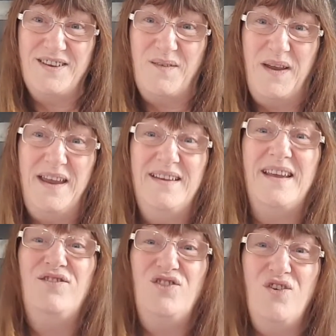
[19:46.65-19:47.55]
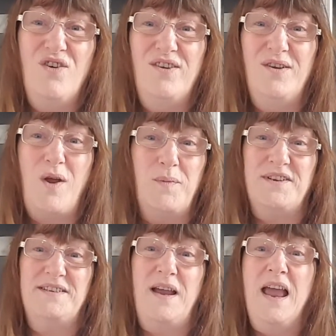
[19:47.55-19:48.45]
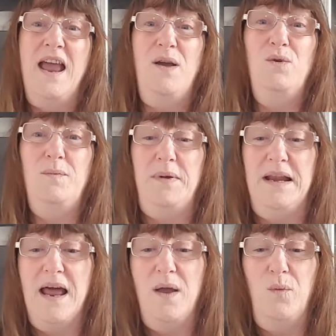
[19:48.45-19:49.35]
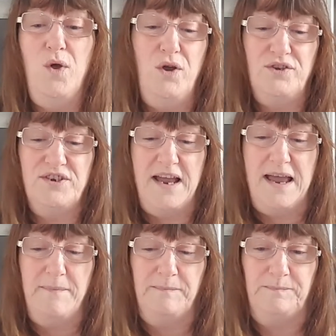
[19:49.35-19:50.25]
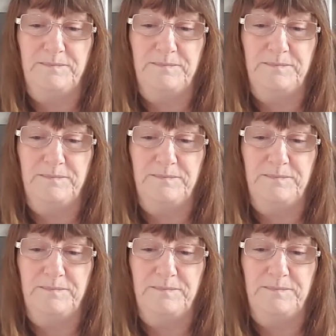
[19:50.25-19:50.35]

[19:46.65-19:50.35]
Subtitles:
So he'd enjoy doing opposite. It wouldn't be like work to him.